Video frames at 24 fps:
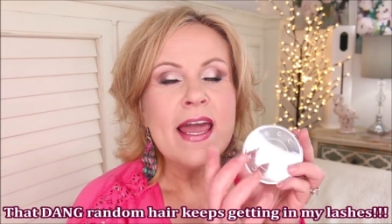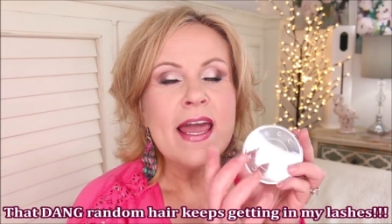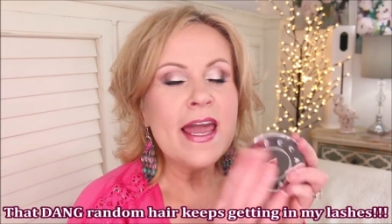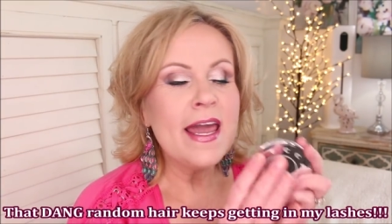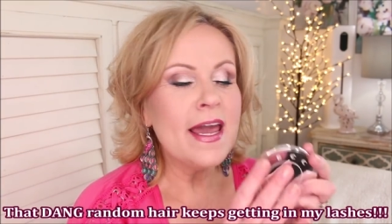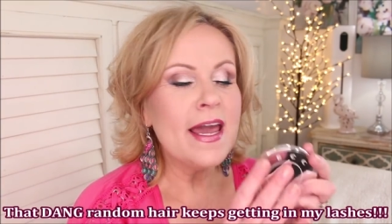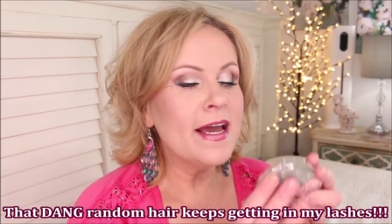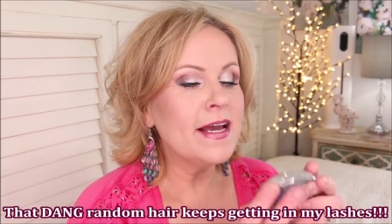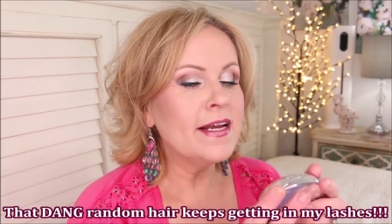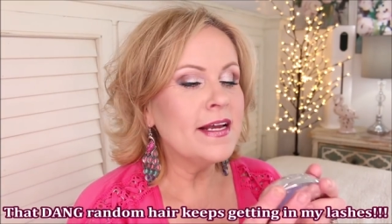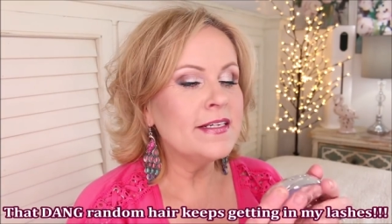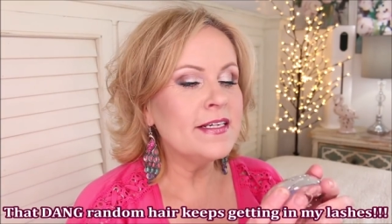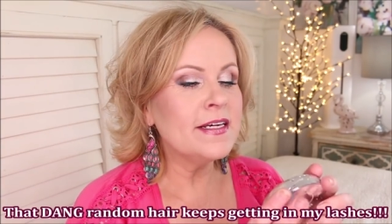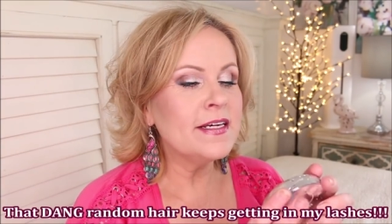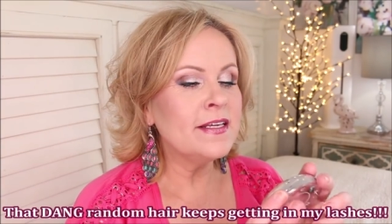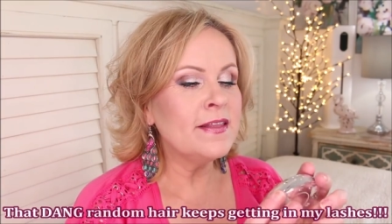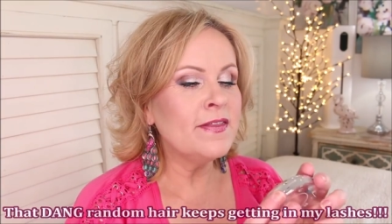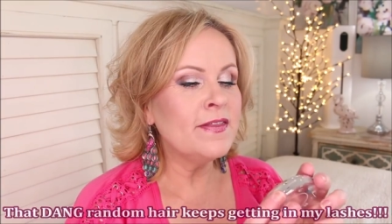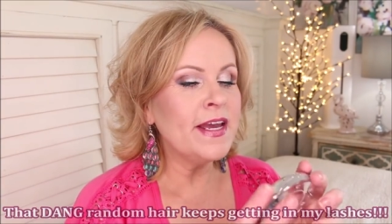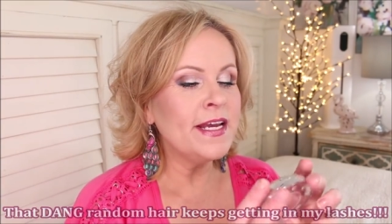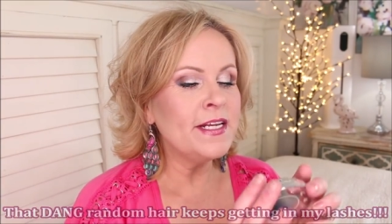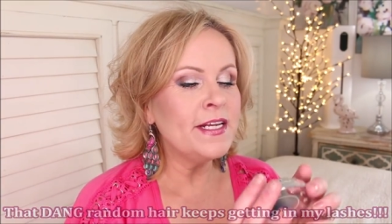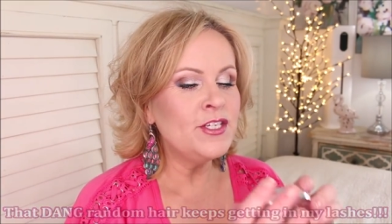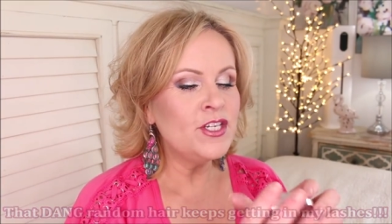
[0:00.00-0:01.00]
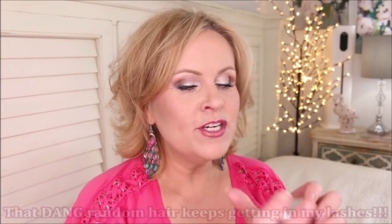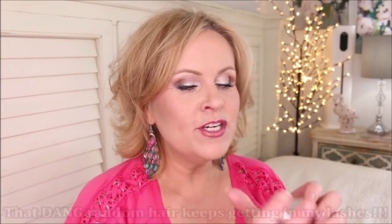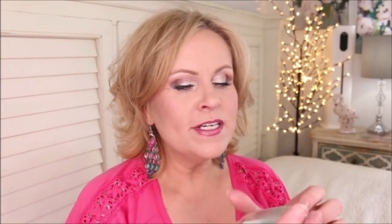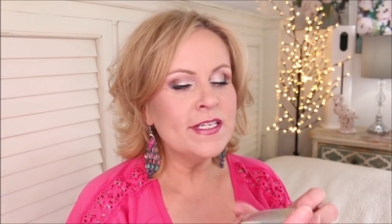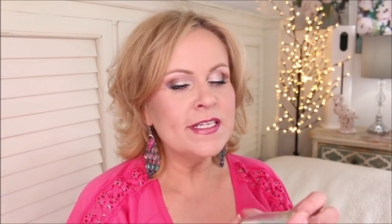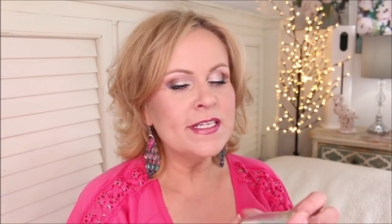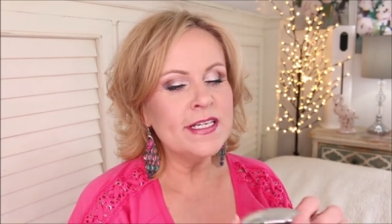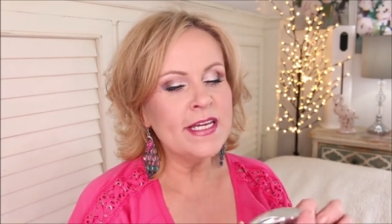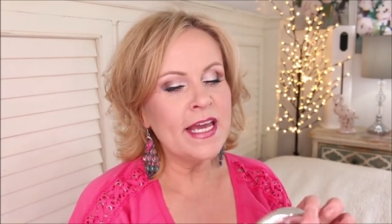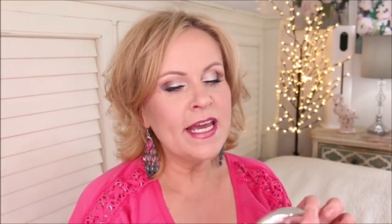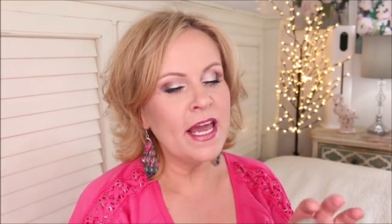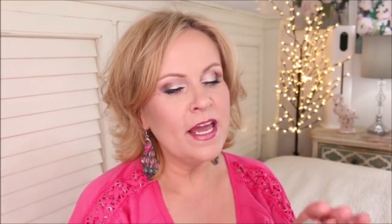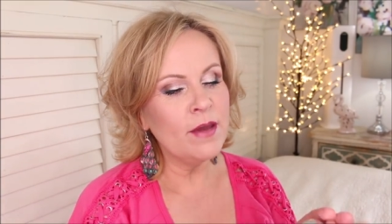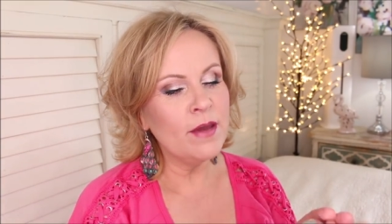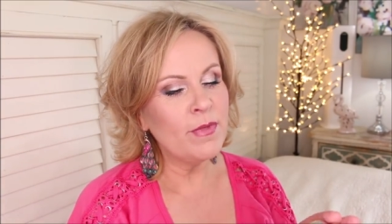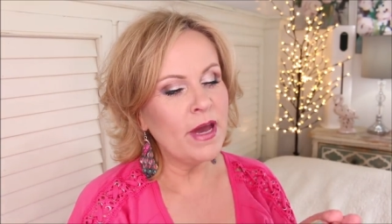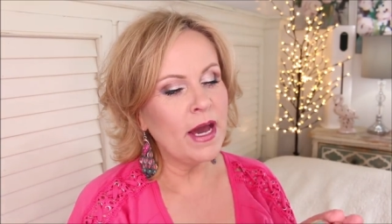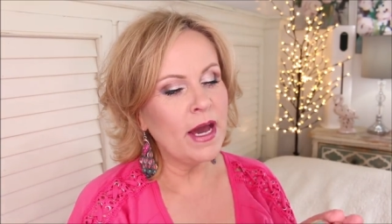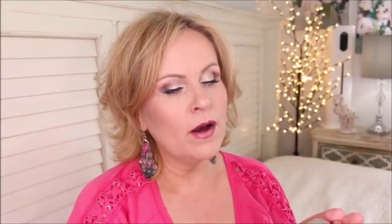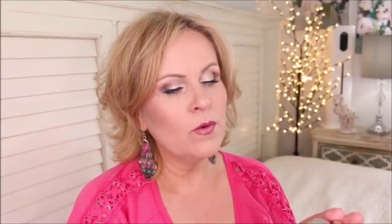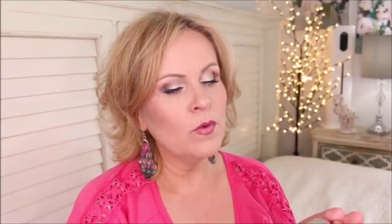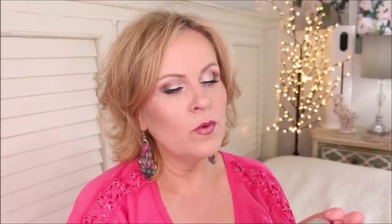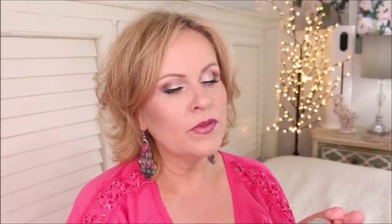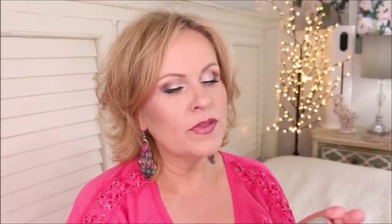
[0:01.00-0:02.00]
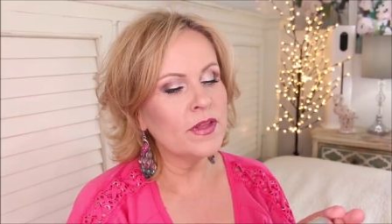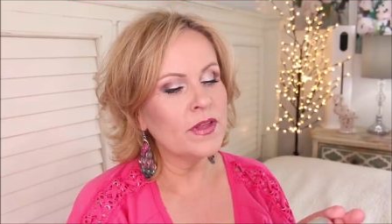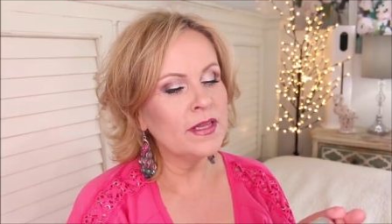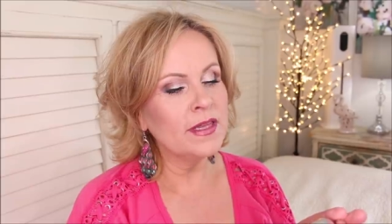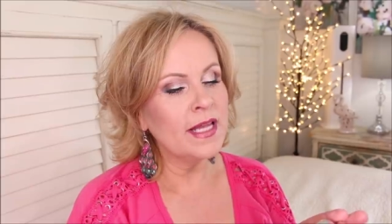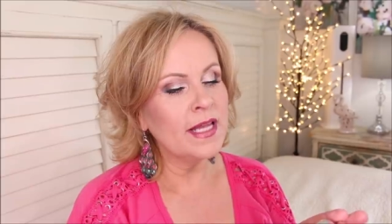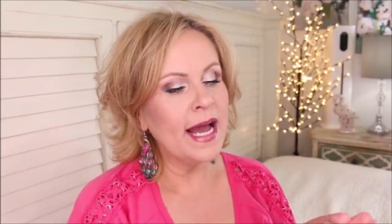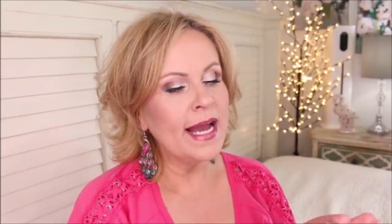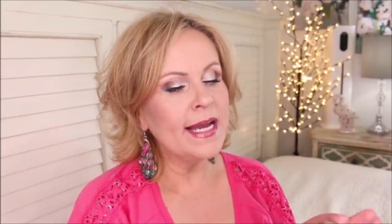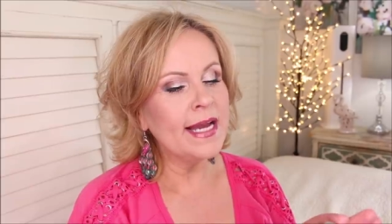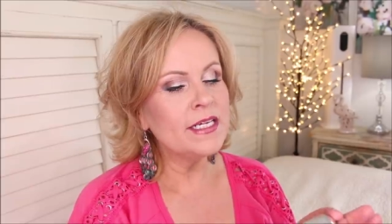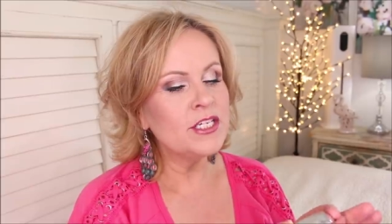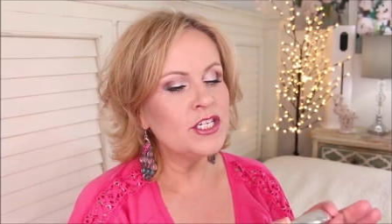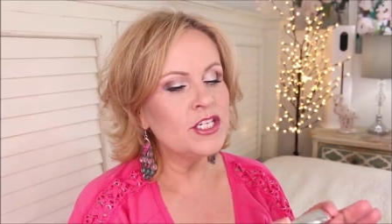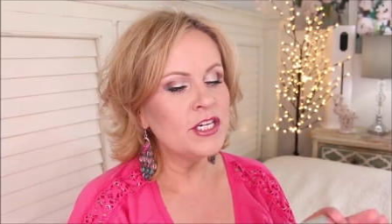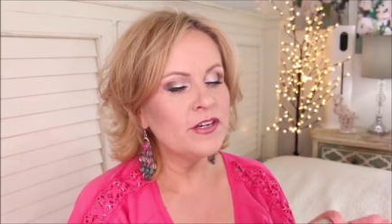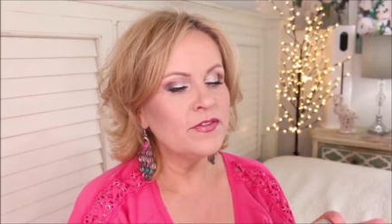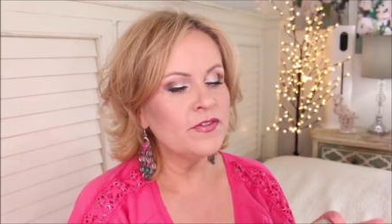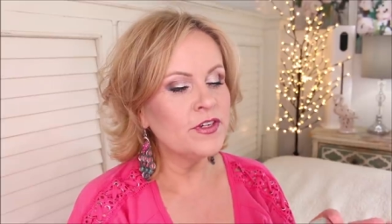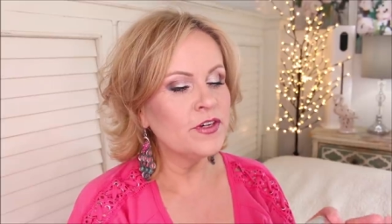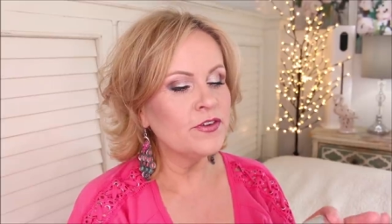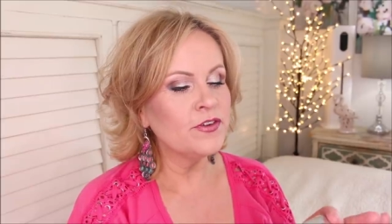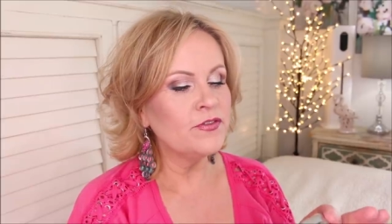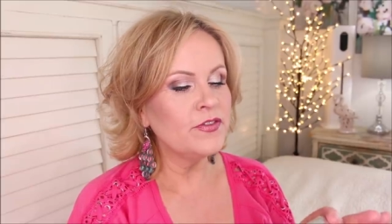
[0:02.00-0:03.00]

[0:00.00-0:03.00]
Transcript: and they just came out with a light shifter